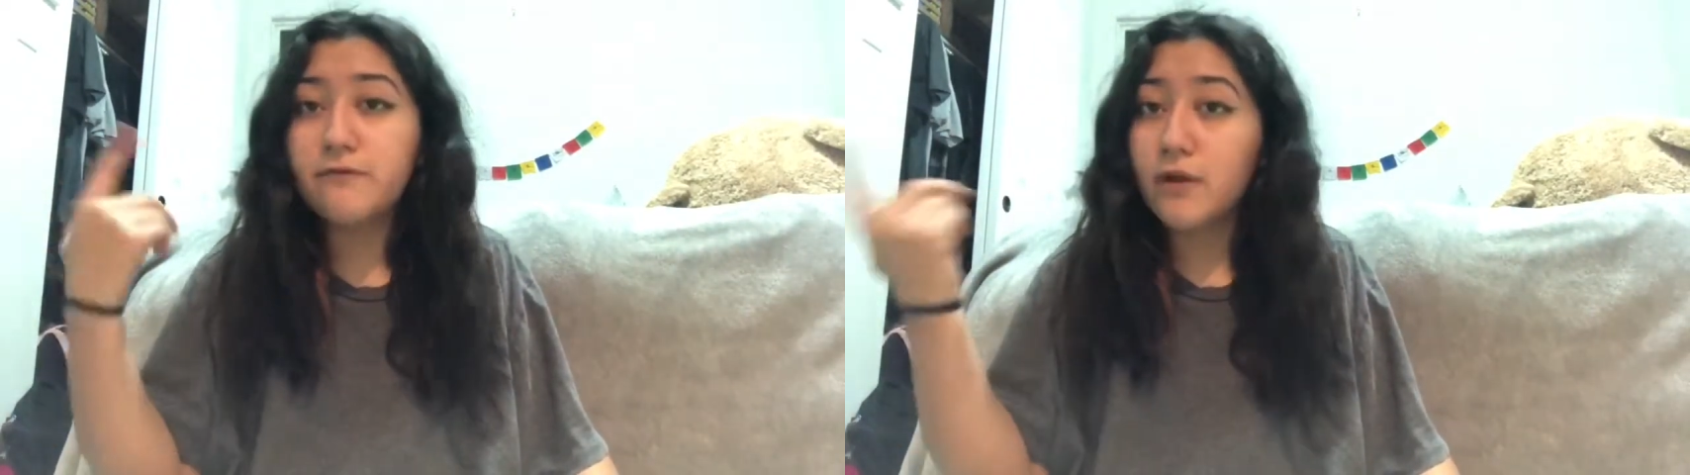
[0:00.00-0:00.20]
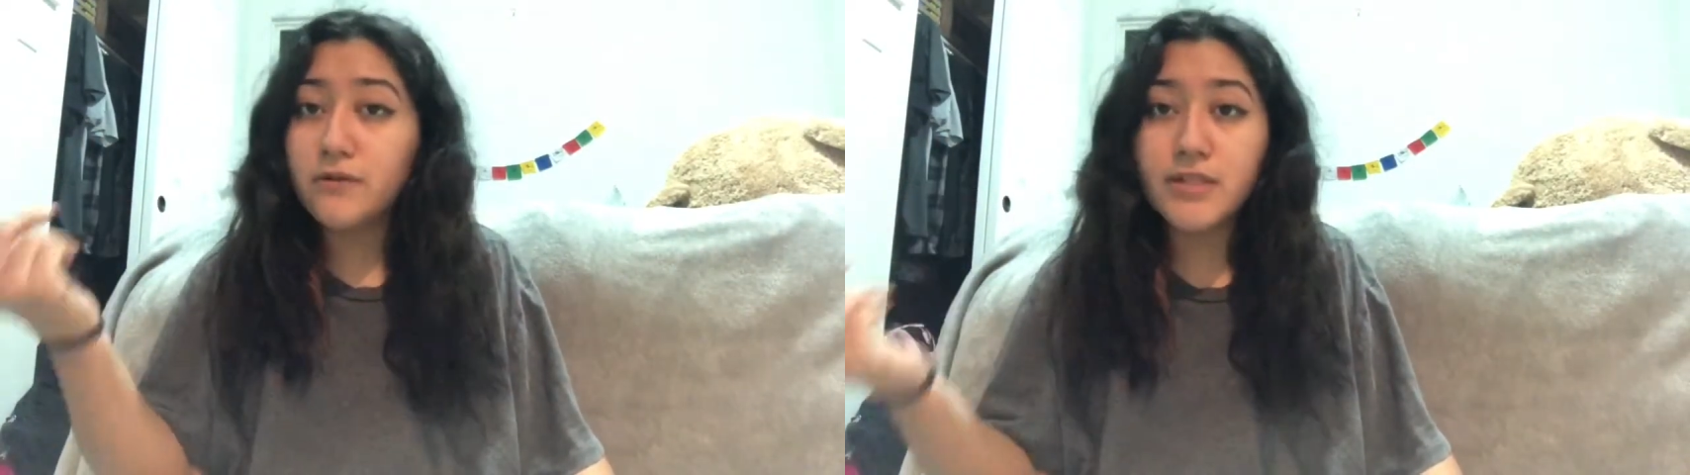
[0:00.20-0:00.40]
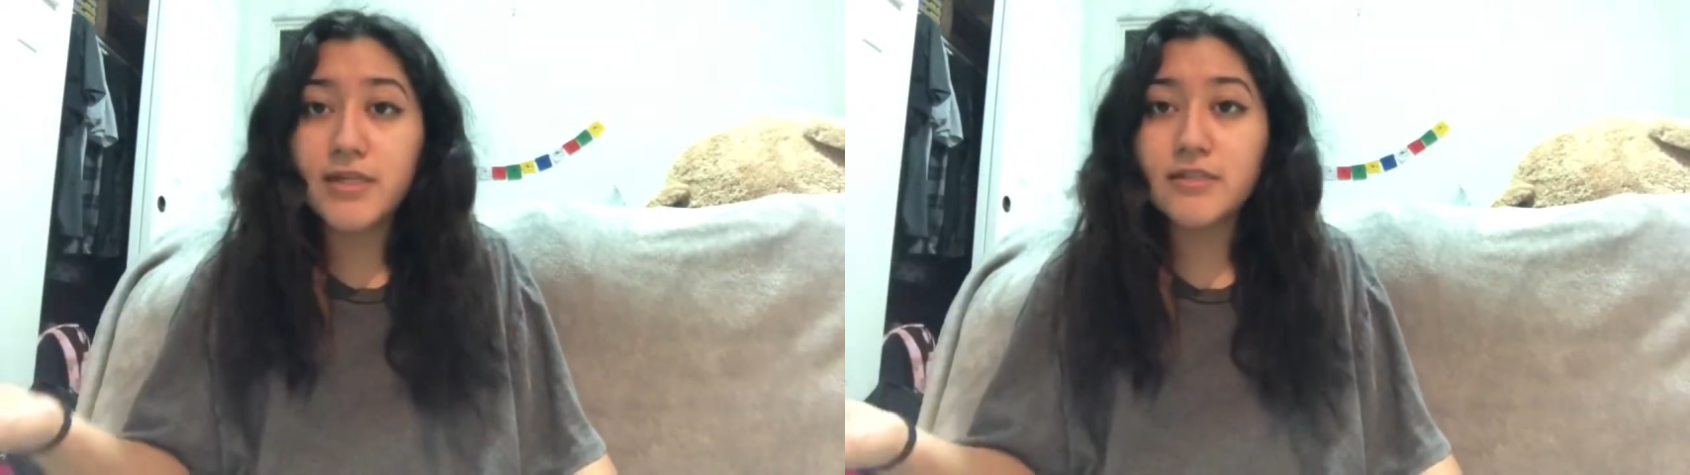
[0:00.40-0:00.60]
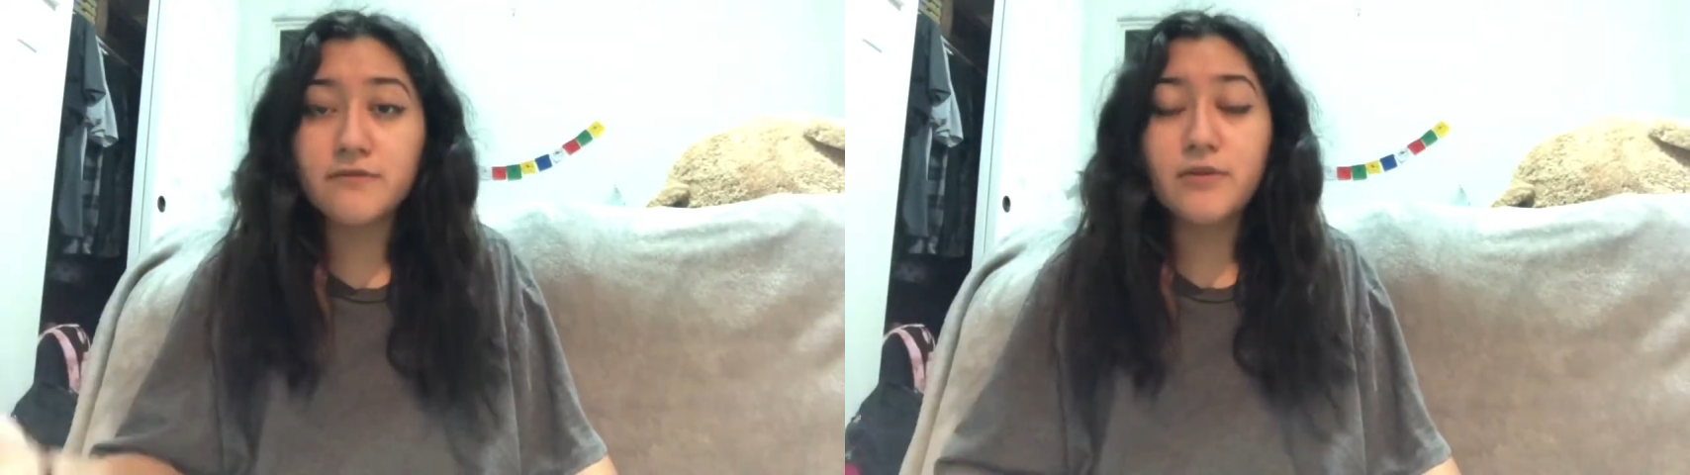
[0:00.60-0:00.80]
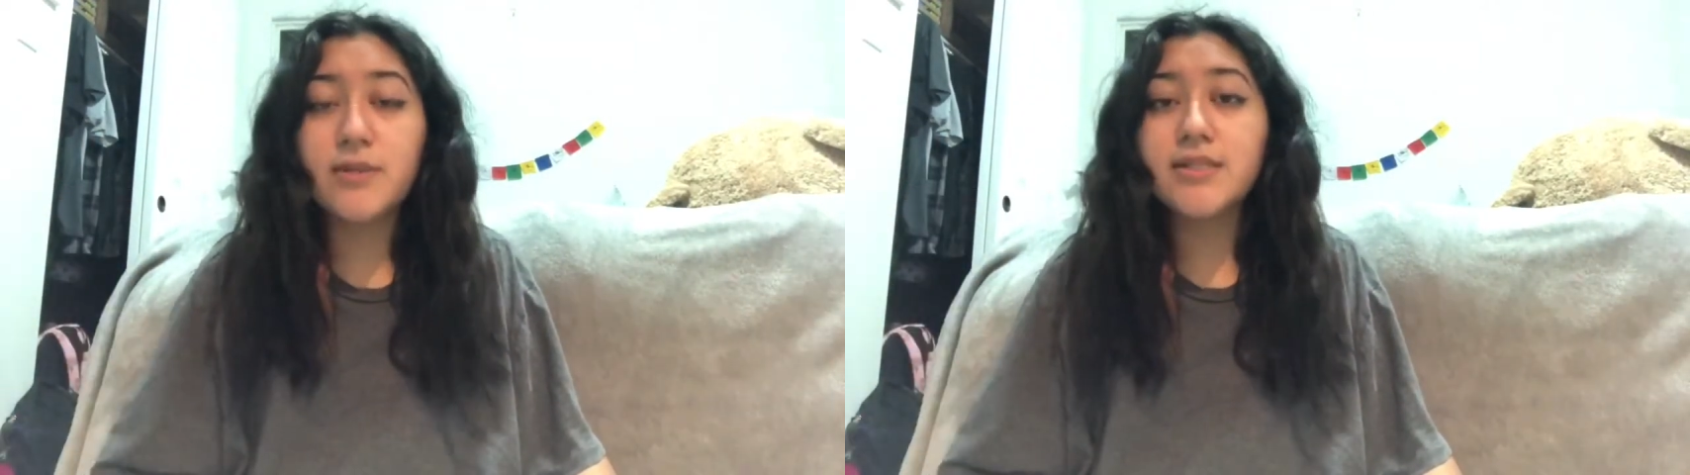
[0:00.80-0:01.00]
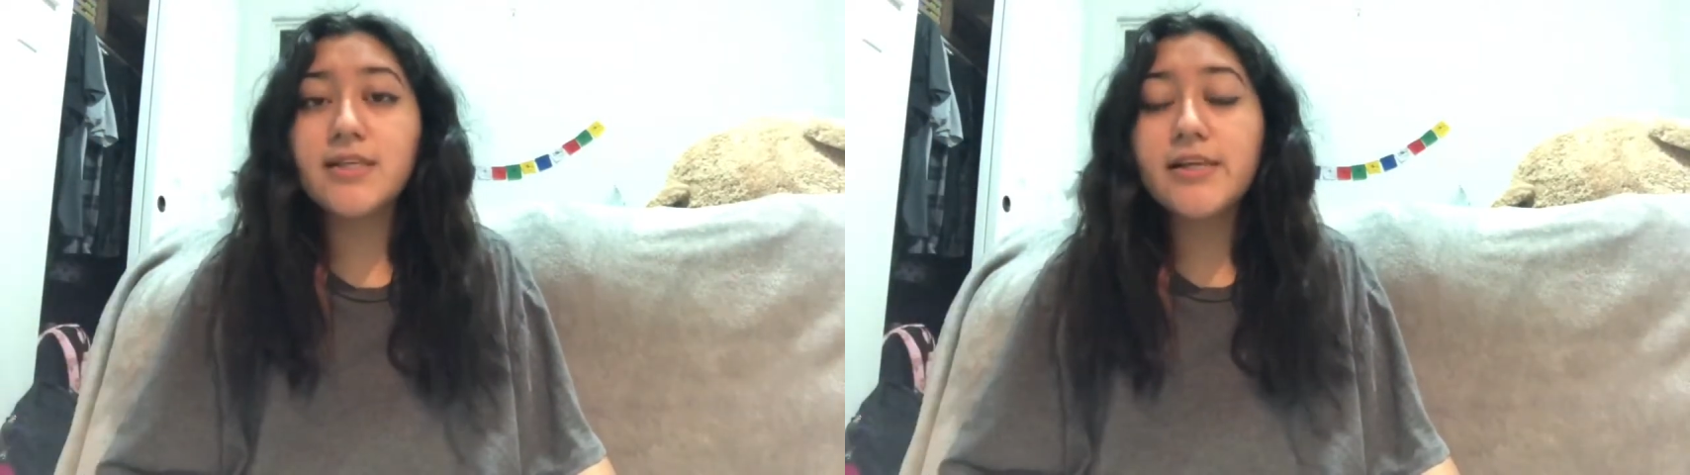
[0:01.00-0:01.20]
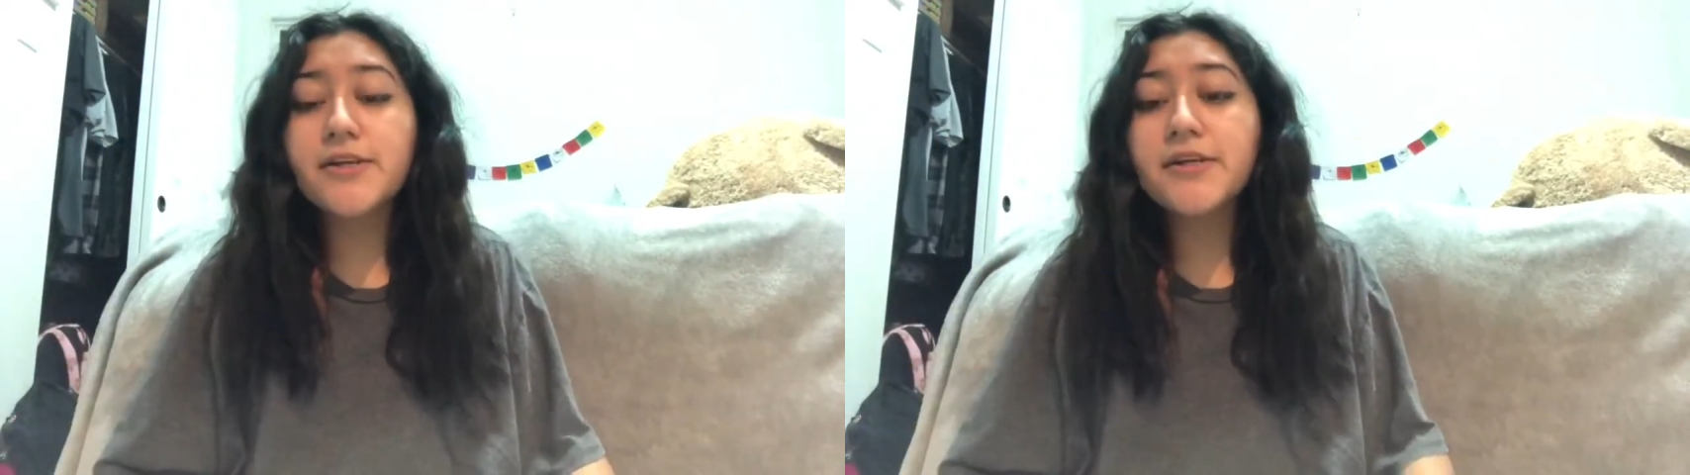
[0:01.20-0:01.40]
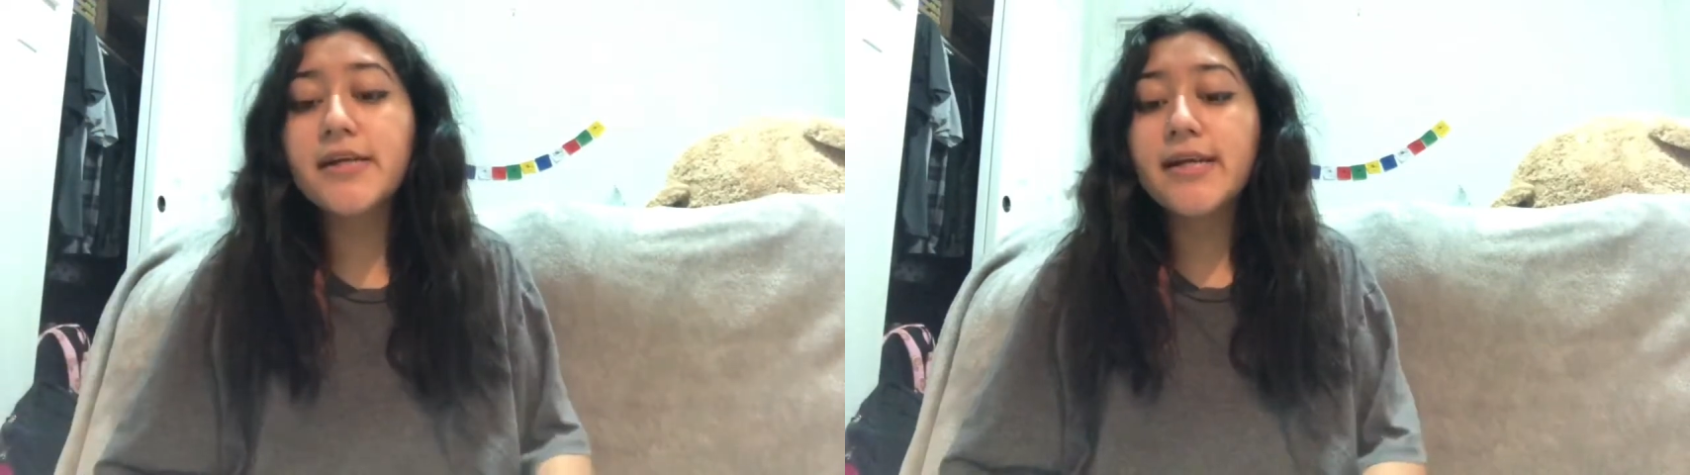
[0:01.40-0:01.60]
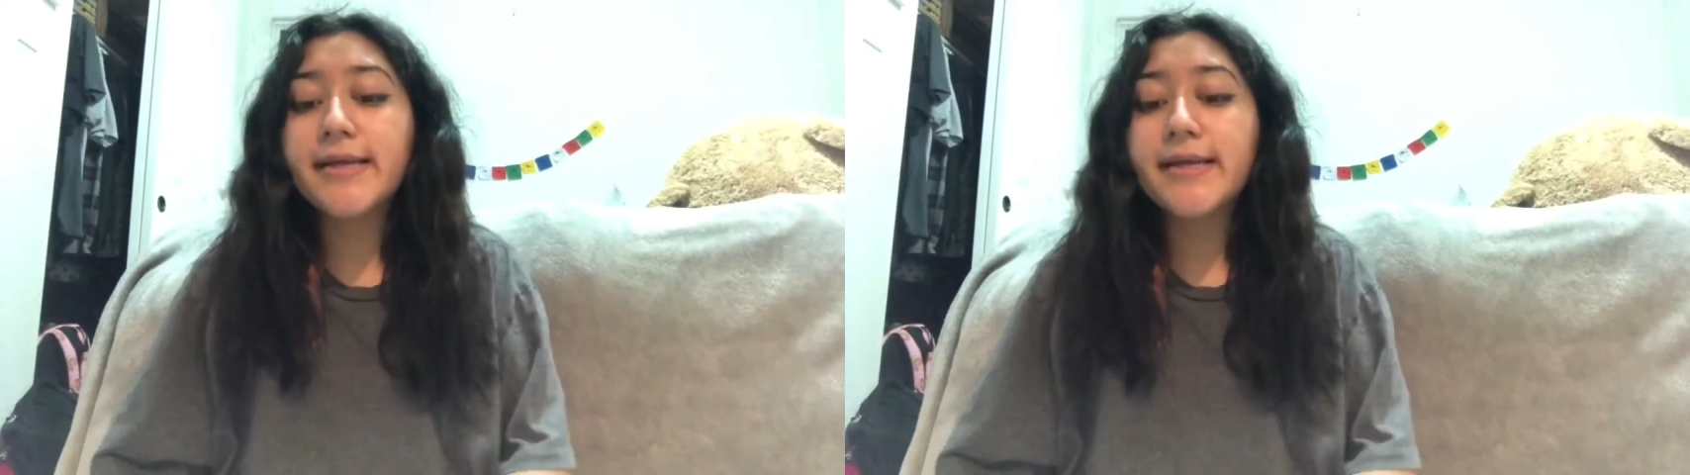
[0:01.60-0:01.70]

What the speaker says: followed us a few minutes later,